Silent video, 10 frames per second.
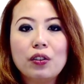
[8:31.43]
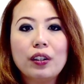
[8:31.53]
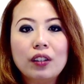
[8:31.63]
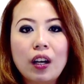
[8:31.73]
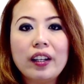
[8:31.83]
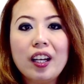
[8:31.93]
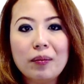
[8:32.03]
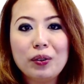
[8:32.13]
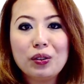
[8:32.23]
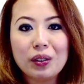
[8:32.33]
you're not
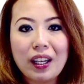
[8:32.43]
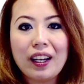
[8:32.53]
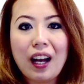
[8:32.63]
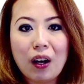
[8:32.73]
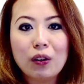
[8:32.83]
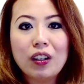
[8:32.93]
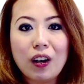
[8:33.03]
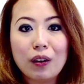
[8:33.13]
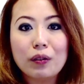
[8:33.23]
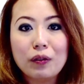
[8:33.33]
able to get out
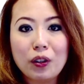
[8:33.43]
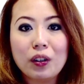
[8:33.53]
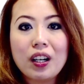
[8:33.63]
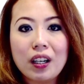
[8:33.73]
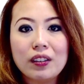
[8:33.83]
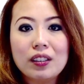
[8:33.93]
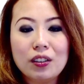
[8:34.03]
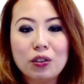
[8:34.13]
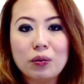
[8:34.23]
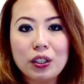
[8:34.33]
of your current
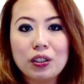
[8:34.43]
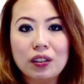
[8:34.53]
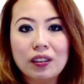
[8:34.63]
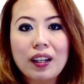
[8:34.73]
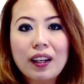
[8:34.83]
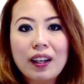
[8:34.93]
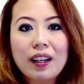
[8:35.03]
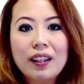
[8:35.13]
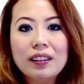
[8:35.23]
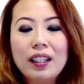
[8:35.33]

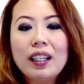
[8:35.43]
situation,